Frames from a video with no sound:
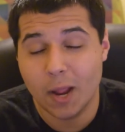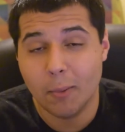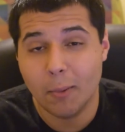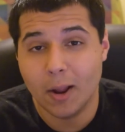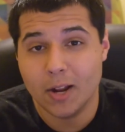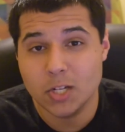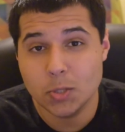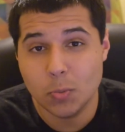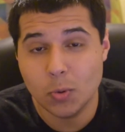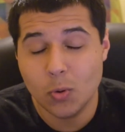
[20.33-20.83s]

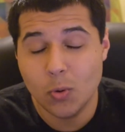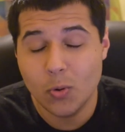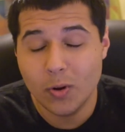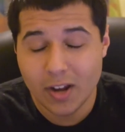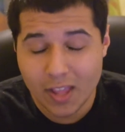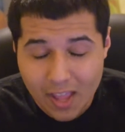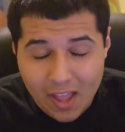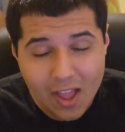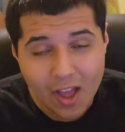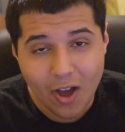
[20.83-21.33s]
Roger
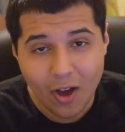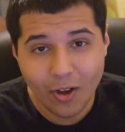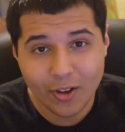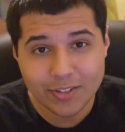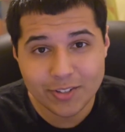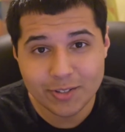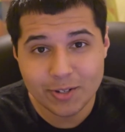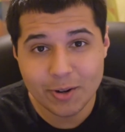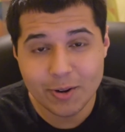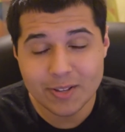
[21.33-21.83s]
Picorni,
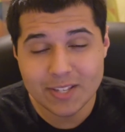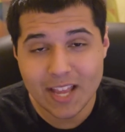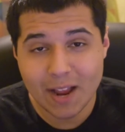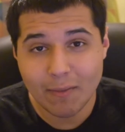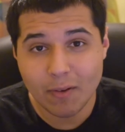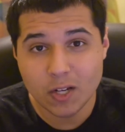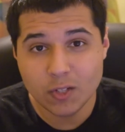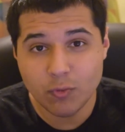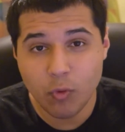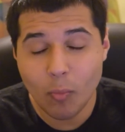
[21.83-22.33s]
also known as
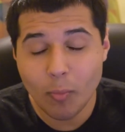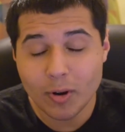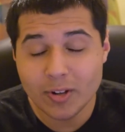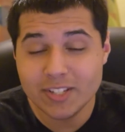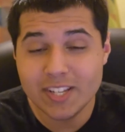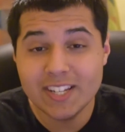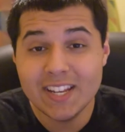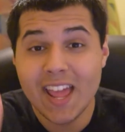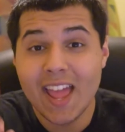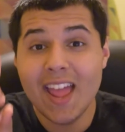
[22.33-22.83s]
@RogerFormer, and
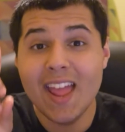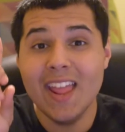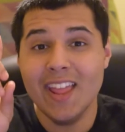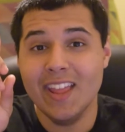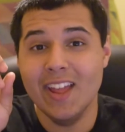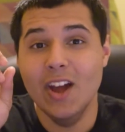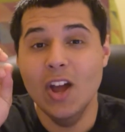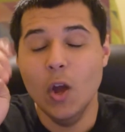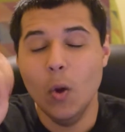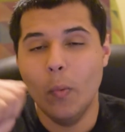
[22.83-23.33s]

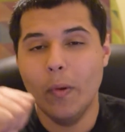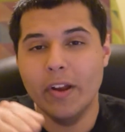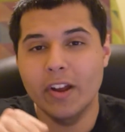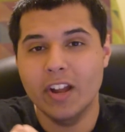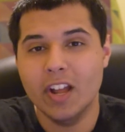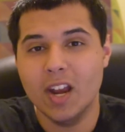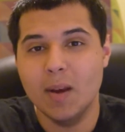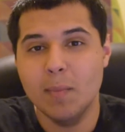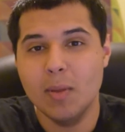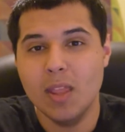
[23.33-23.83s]
today we are
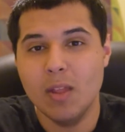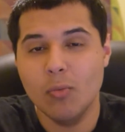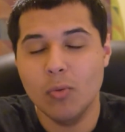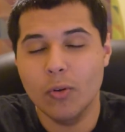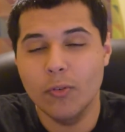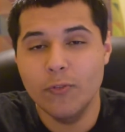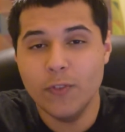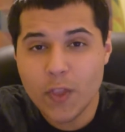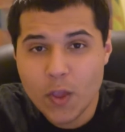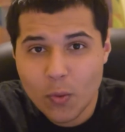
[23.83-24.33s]
going to be
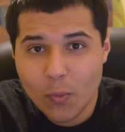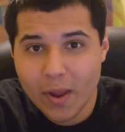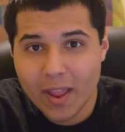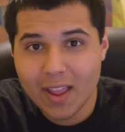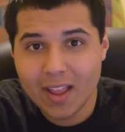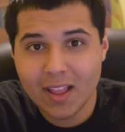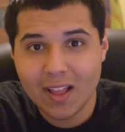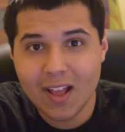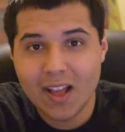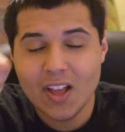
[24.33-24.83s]

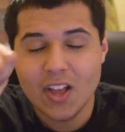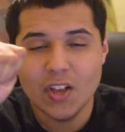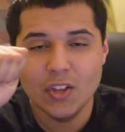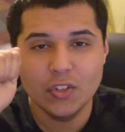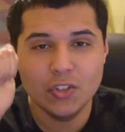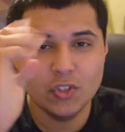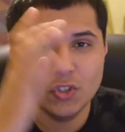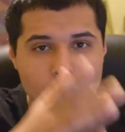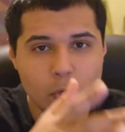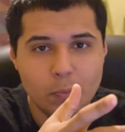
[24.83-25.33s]
reviewing
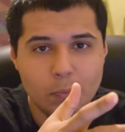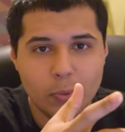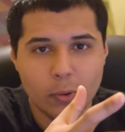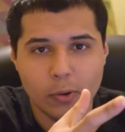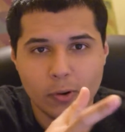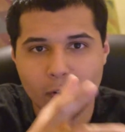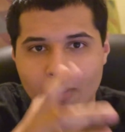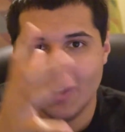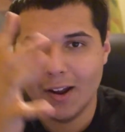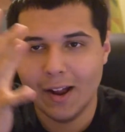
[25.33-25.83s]
Superhot.